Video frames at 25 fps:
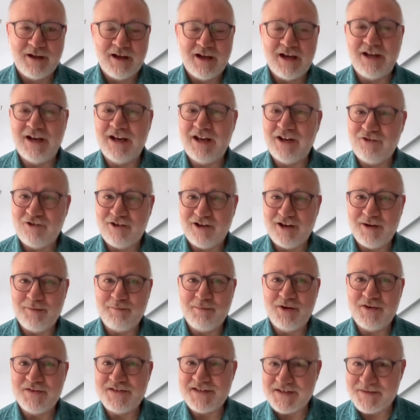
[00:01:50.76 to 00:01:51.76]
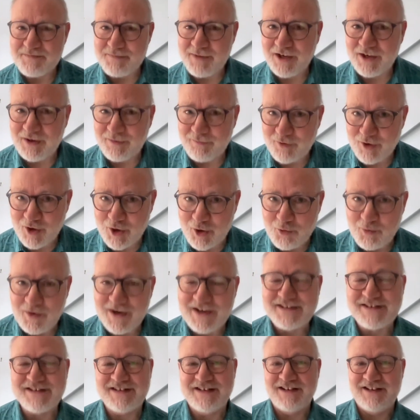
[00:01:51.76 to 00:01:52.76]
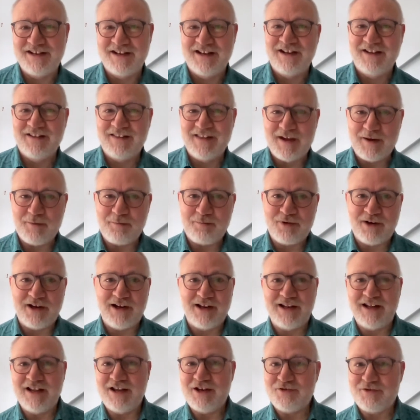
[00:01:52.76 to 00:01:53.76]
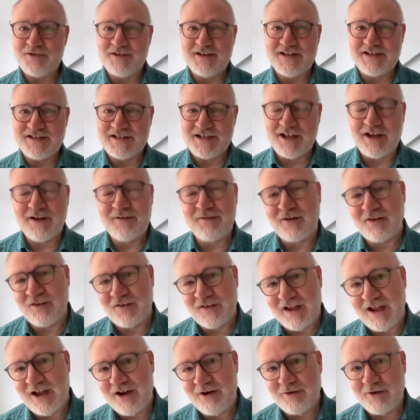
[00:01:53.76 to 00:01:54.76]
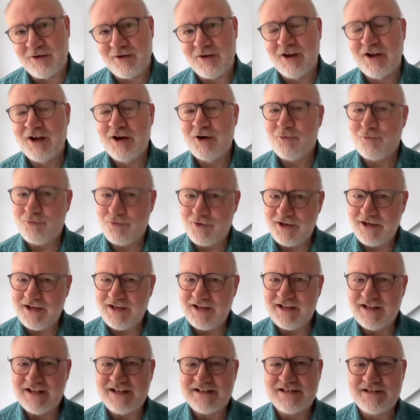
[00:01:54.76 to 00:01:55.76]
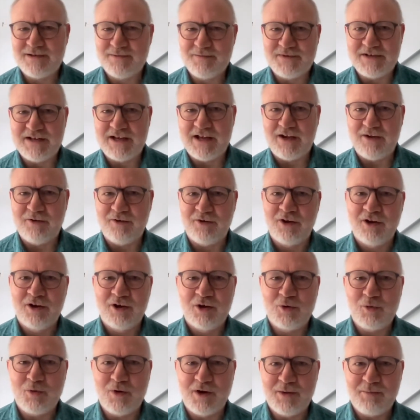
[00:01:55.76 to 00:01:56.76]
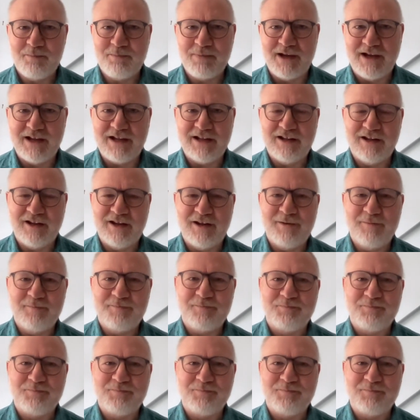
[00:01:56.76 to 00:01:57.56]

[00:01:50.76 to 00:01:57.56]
And actually, Moses might have regretted that prayer later in his life because Aaron really let him down quite badly.